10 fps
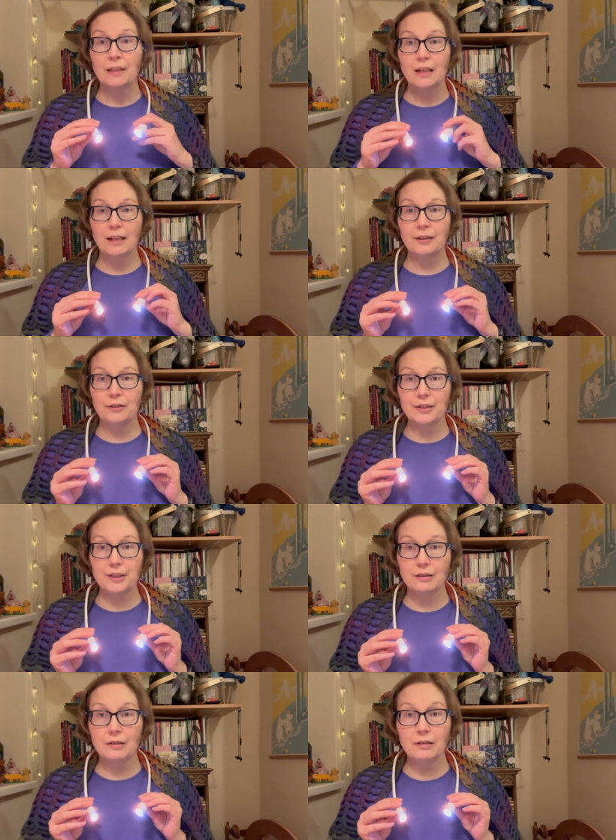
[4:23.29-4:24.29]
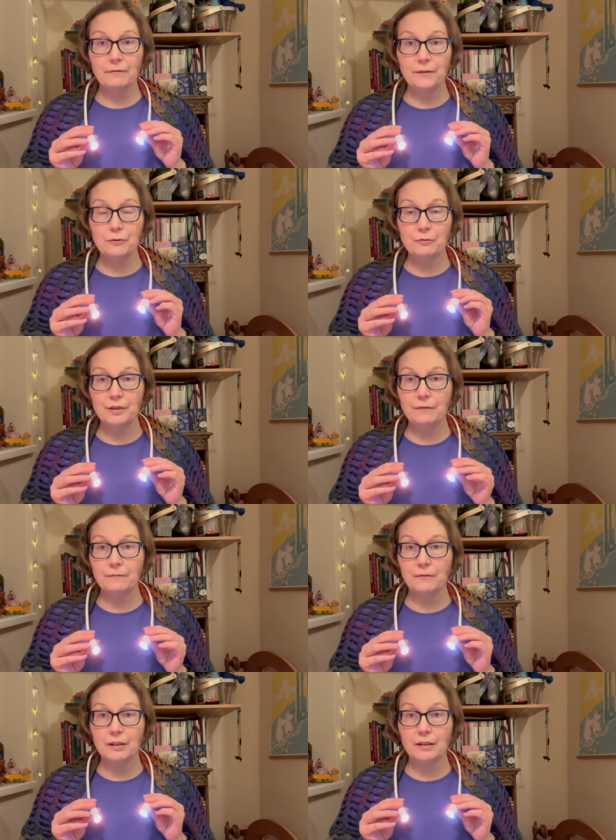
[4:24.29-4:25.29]
And there's a few
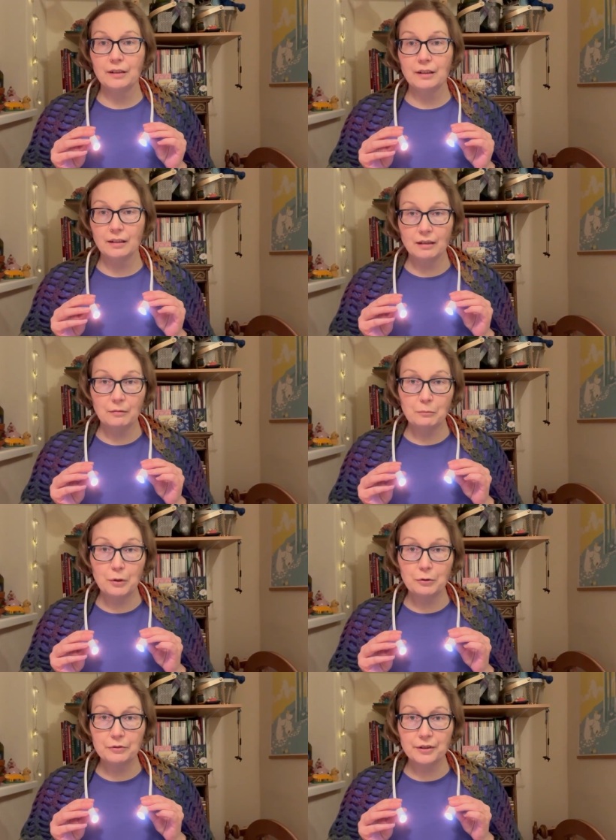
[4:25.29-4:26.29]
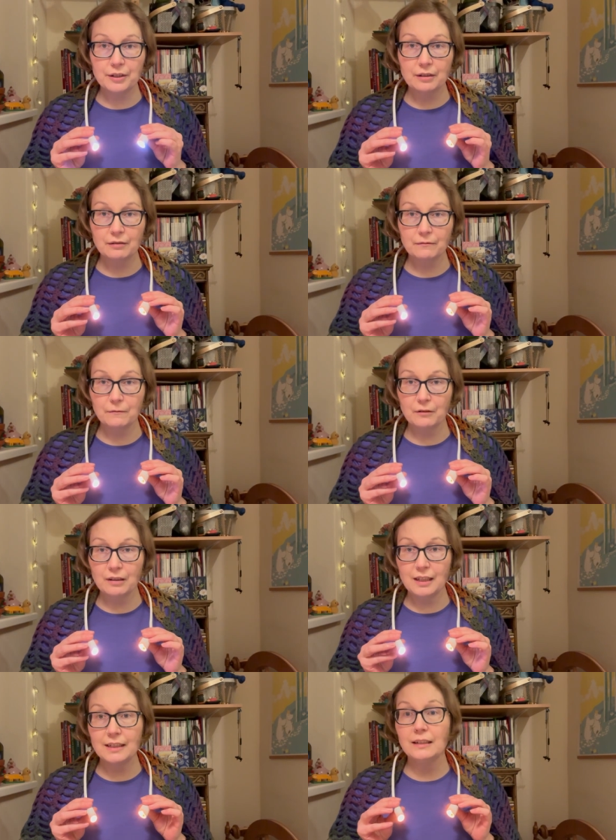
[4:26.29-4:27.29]
different modes for the
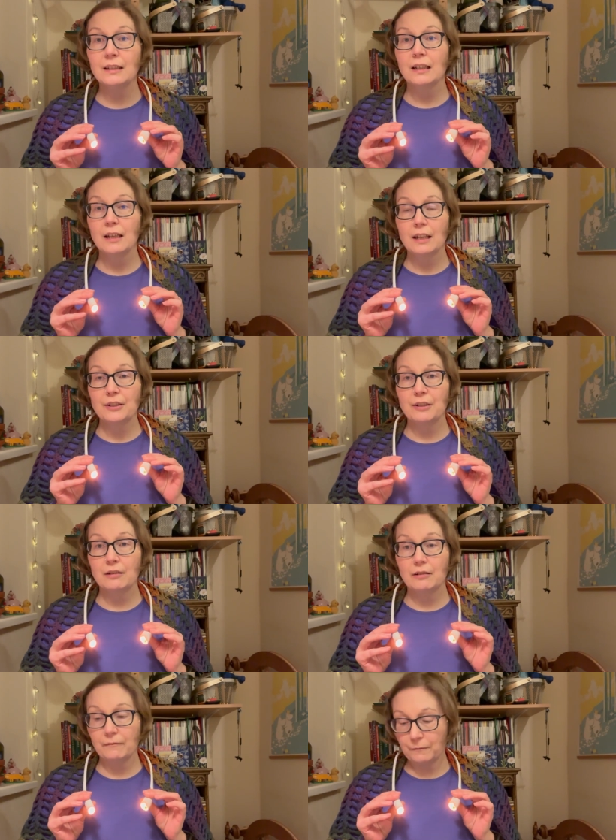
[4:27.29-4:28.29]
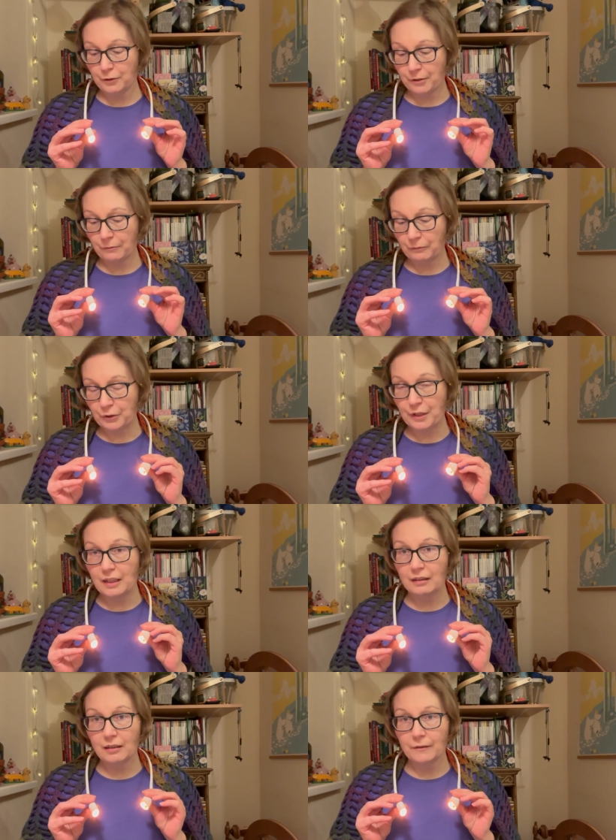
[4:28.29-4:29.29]
light. So the first one was
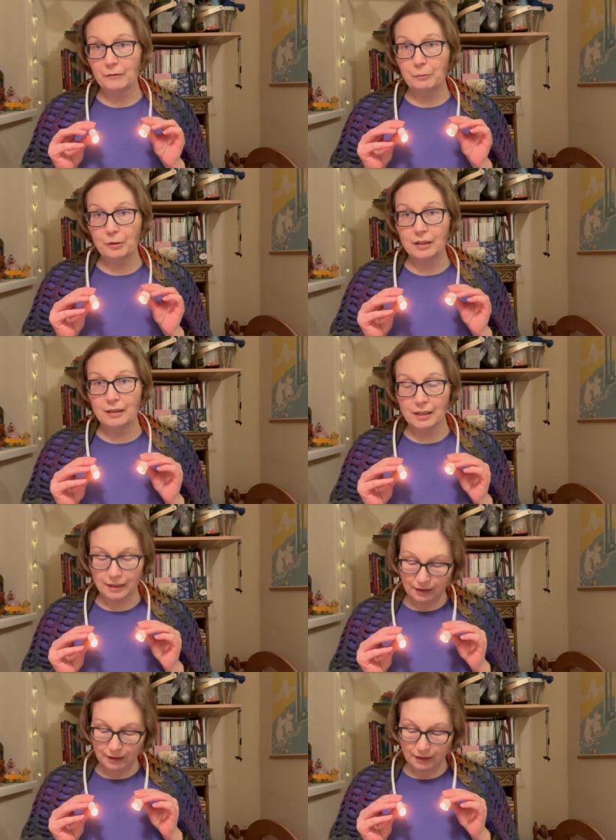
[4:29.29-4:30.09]
that kind of a bright light.